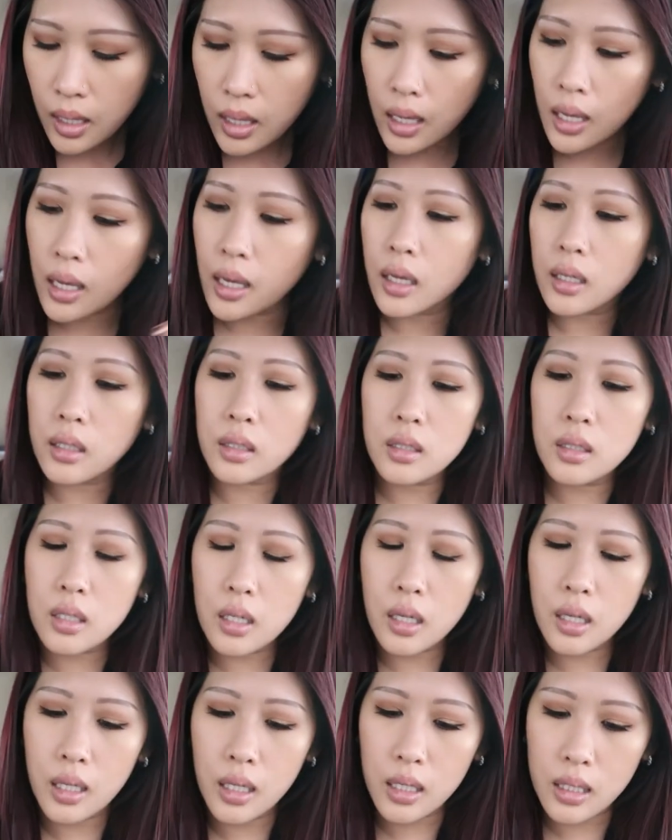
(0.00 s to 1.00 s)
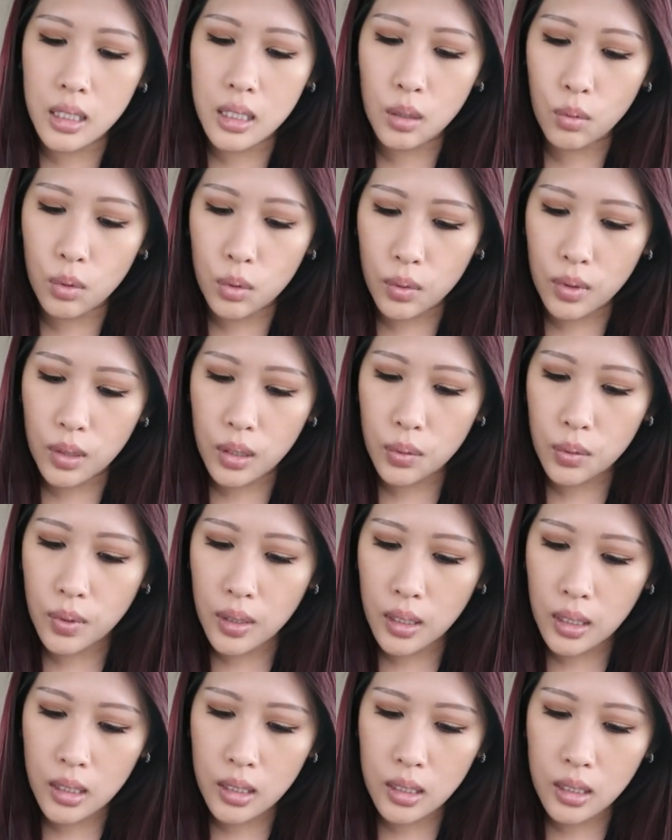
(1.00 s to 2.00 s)
And let's see which one this
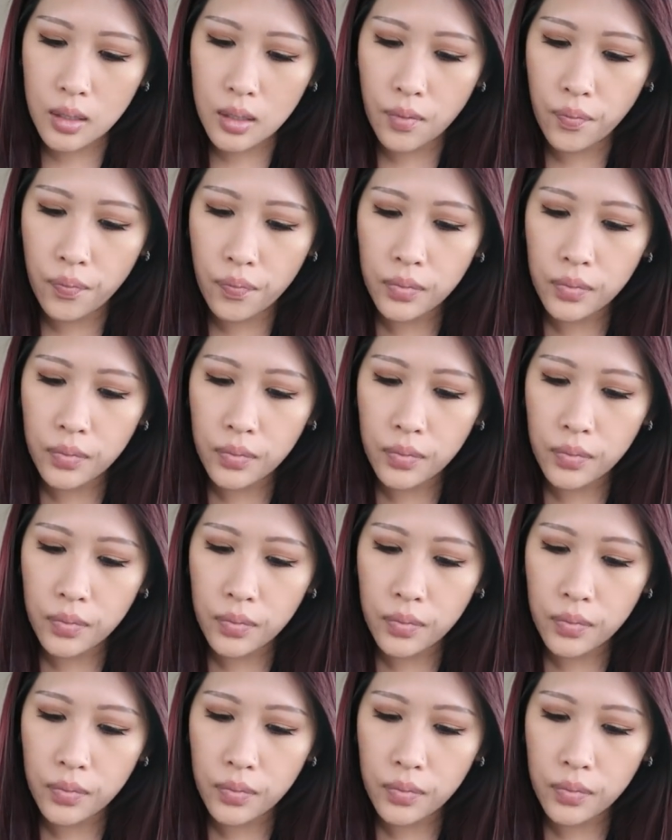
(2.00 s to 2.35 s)
one is.